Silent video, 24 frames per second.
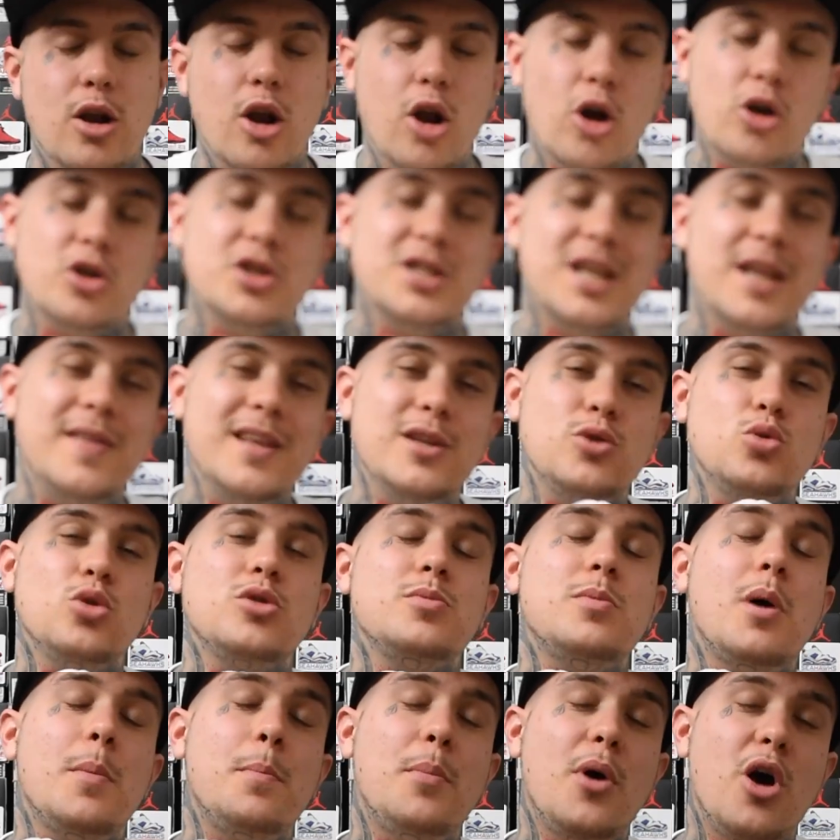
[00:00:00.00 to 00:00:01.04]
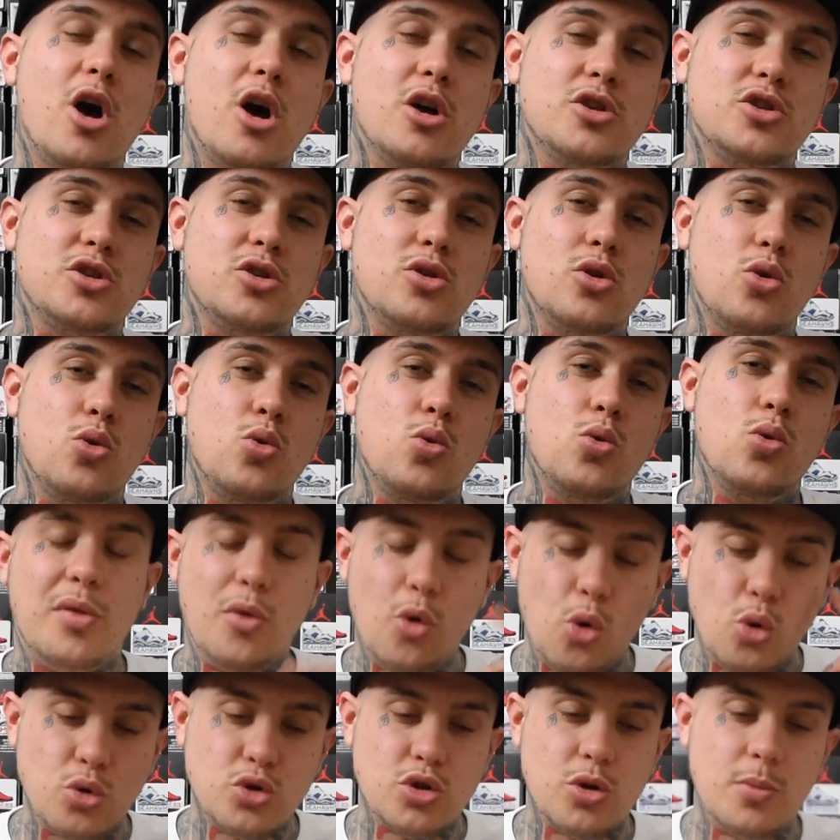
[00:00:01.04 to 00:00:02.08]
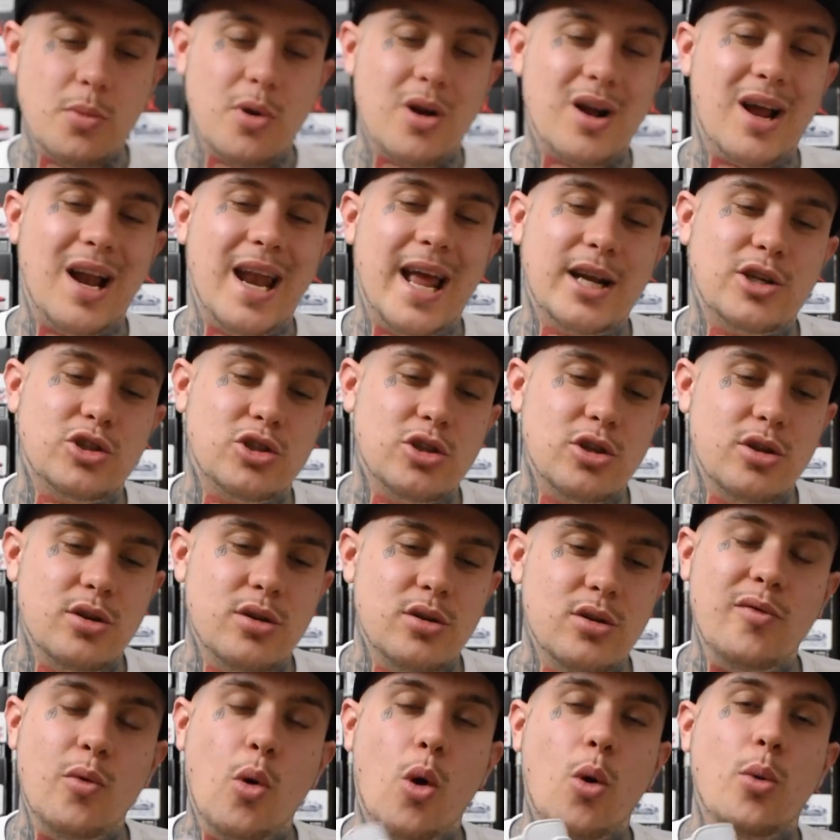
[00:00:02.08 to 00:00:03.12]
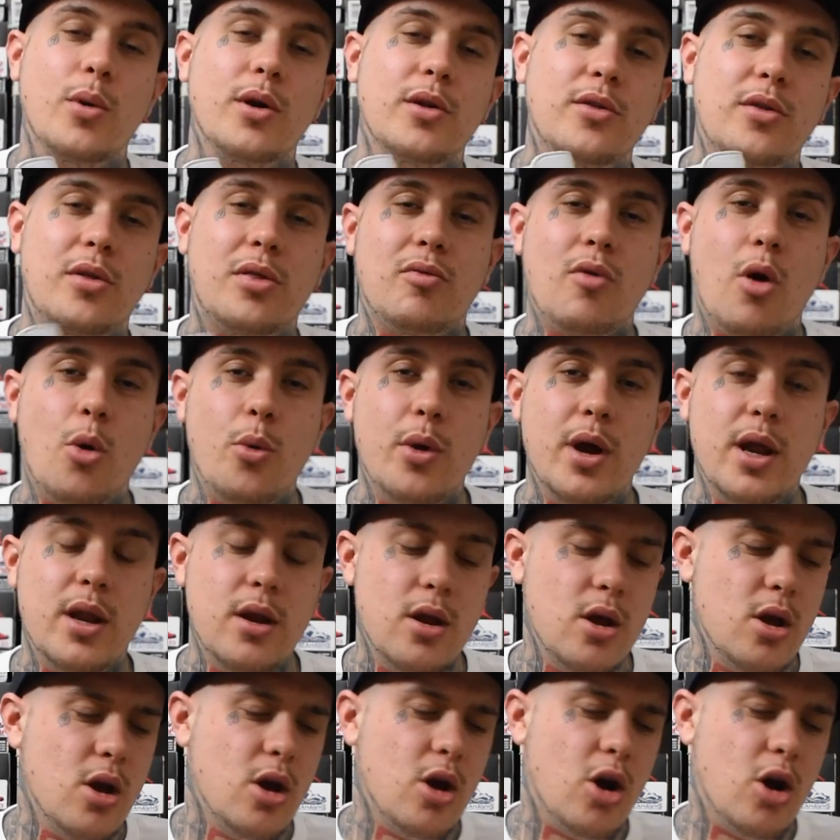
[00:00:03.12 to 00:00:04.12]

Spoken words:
Like I said, this was my personal thoughts on my collection, what I wanted to throw in.